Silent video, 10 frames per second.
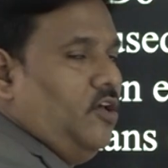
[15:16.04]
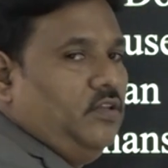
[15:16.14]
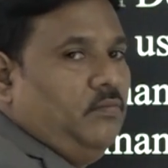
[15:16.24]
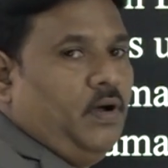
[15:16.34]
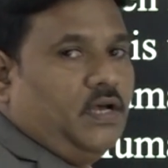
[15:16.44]

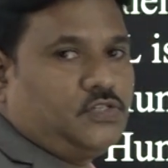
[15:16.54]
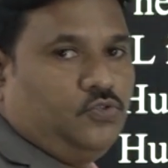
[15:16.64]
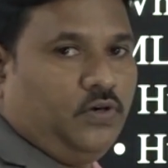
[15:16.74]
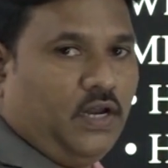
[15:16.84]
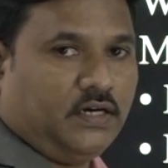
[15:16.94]
on the Mars
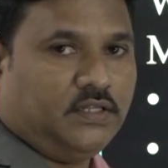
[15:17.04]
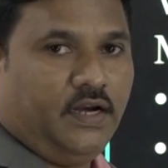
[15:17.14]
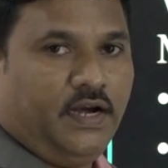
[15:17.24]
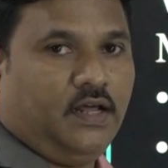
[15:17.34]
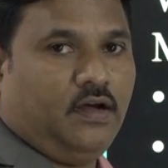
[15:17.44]
to collect the
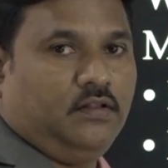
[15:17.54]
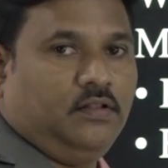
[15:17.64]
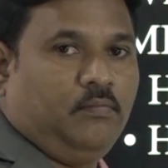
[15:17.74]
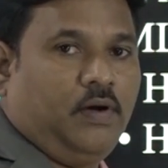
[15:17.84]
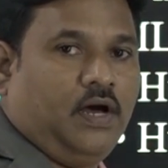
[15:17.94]
data on
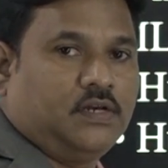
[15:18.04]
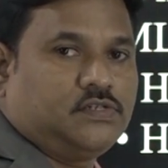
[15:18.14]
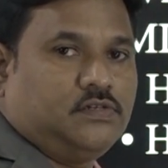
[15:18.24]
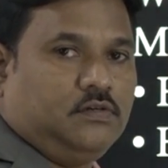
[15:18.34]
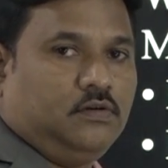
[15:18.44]
the
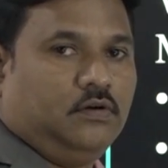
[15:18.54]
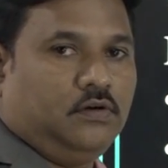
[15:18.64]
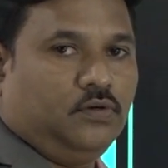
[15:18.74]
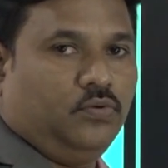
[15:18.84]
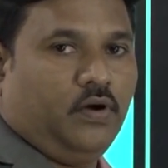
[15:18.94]
Mars,
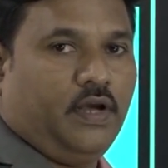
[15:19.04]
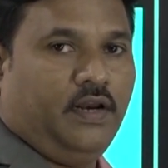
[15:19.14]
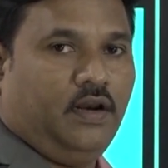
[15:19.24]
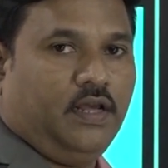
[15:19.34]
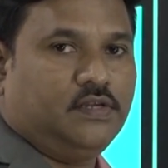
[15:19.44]
to
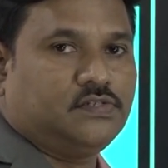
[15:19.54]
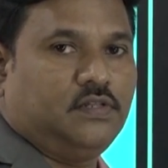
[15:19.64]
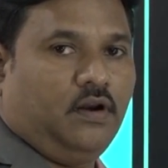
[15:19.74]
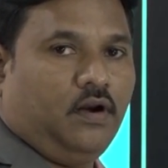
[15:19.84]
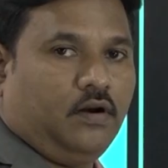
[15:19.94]
analyze
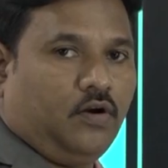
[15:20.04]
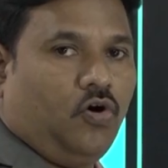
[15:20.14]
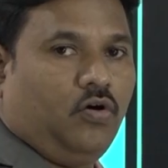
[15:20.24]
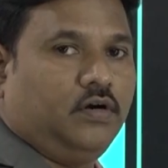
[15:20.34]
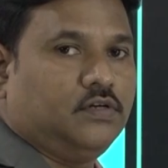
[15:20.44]
the
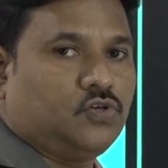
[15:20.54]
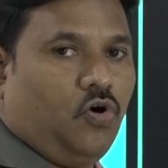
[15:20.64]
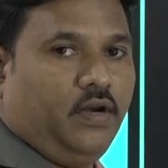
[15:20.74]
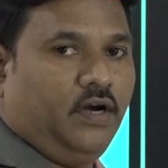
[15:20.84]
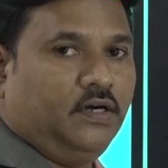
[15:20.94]
rock and
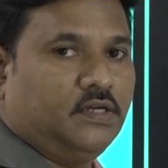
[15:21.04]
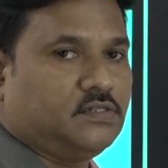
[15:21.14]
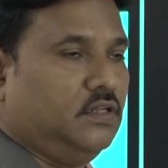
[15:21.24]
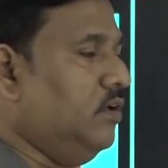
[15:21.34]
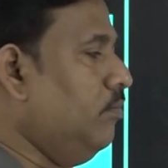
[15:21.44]
soil and
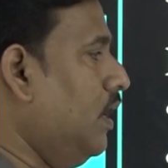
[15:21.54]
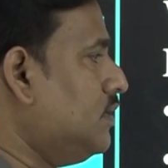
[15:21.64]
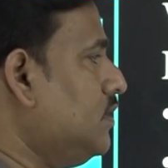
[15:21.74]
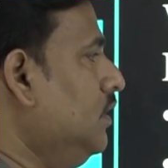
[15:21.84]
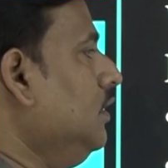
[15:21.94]
dust on the
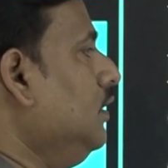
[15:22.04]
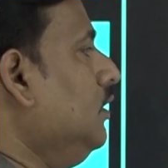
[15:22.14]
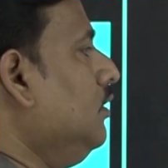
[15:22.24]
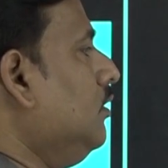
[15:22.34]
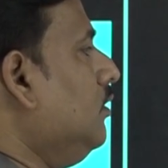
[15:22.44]
Mars,
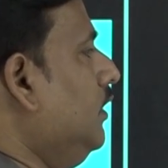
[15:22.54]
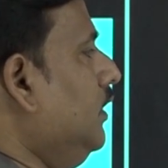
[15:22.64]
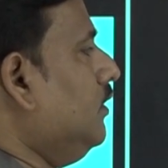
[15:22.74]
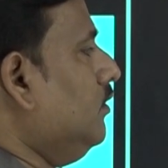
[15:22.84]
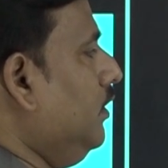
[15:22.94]

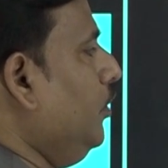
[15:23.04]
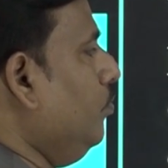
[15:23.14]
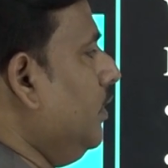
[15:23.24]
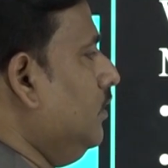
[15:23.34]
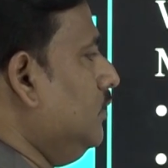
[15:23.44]
here
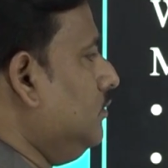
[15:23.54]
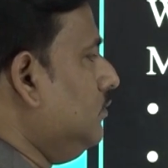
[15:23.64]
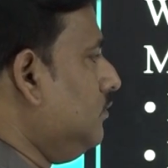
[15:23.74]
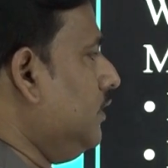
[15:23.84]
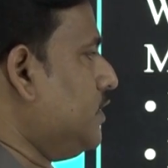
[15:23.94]
human
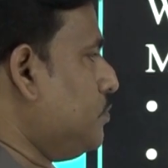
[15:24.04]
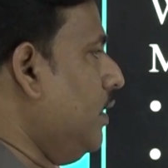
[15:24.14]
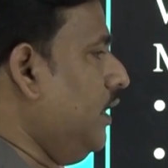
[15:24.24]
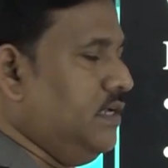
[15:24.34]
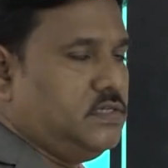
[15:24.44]

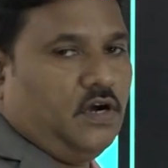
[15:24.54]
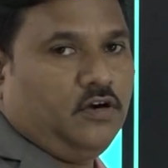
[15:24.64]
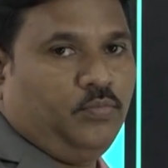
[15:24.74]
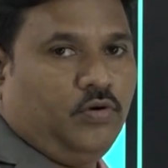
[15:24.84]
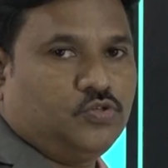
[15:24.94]
expertise is
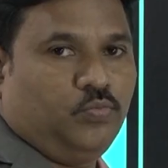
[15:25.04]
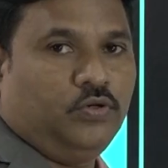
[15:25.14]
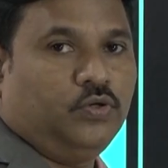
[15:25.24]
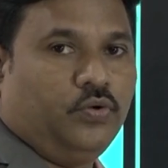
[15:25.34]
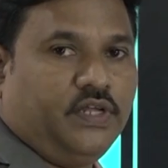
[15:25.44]
not
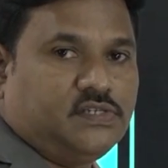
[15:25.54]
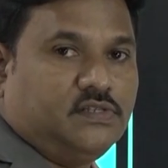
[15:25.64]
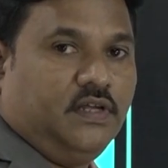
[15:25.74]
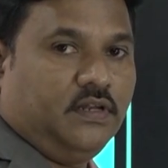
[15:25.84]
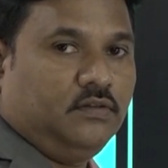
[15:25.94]
possible to reach
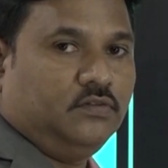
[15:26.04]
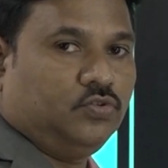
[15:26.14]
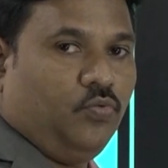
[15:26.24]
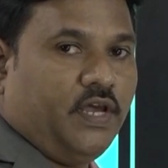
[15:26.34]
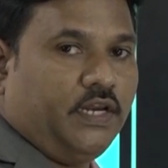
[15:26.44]
there.
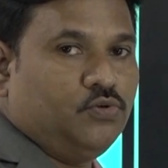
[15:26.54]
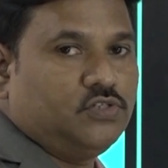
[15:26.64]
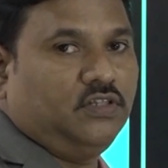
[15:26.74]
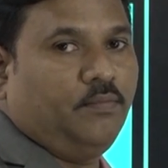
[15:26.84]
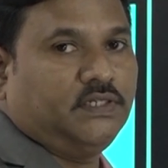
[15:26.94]
So we are
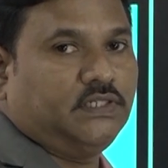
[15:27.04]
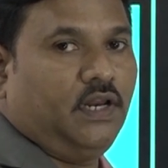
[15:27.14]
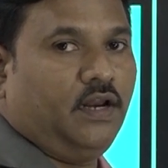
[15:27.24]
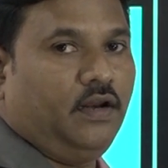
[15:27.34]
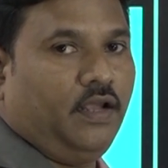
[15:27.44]
using the
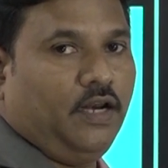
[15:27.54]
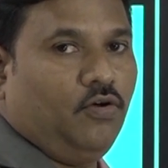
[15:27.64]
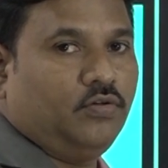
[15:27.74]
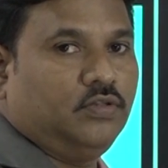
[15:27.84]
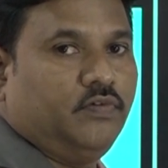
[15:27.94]
machine learning
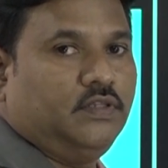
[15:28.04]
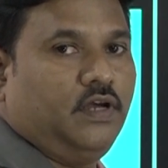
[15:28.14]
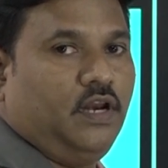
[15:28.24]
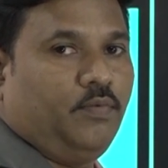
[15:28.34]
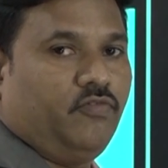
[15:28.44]
algorithm. With the
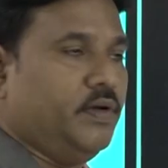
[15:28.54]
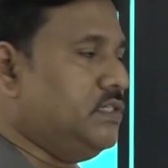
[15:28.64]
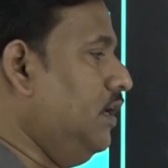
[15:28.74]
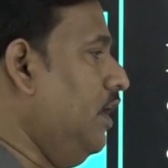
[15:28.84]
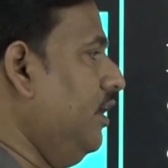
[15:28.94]
help of
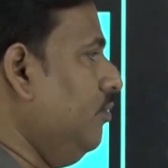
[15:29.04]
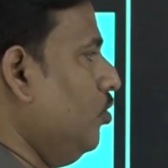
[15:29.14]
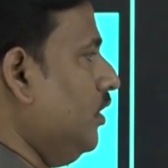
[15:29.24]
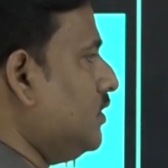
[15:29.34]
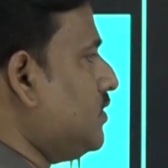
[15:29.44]
machine learning
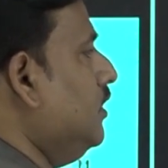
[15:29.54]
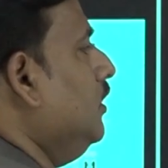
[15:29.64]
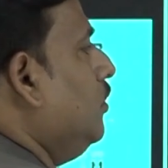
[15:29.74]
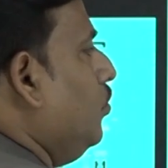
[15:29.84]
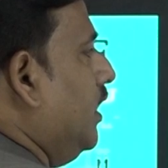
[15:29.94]
models,
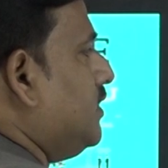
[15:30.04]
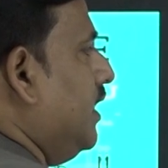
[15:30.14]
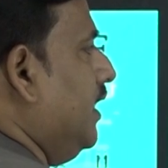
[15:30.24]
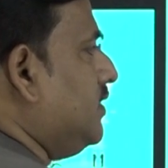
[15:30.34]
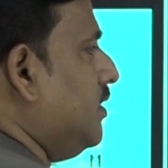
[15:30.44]
we are
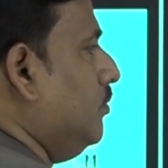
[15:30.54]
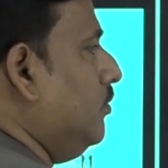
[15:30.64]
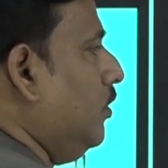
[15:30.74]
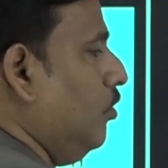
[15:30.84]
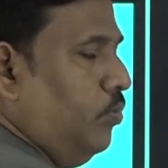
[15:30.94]
sending some
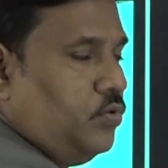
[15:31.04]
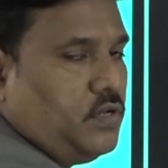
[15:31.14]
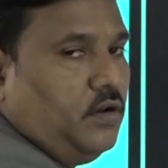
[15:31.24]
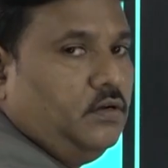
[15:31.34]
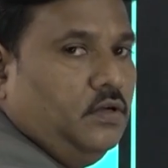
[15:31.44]

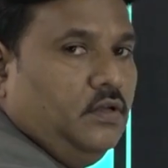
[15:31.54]
robots or